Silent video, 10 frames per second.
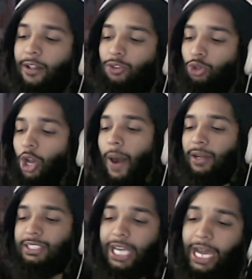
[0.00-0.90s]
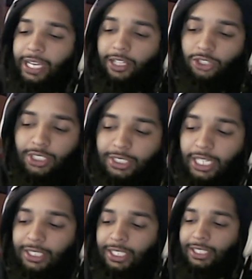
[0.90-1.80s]
You go outside and it looks
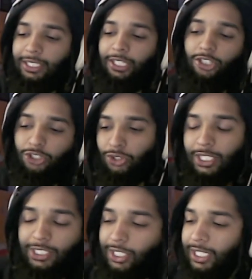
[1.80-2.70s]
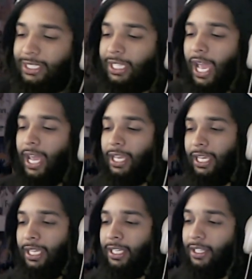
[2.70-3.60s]
like this, and they're dressed like that,
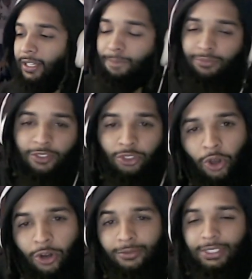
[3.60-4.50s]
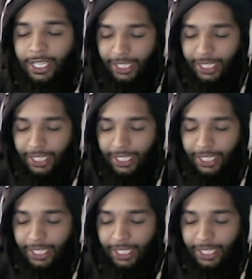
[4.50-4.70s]
and you know what I'm saying?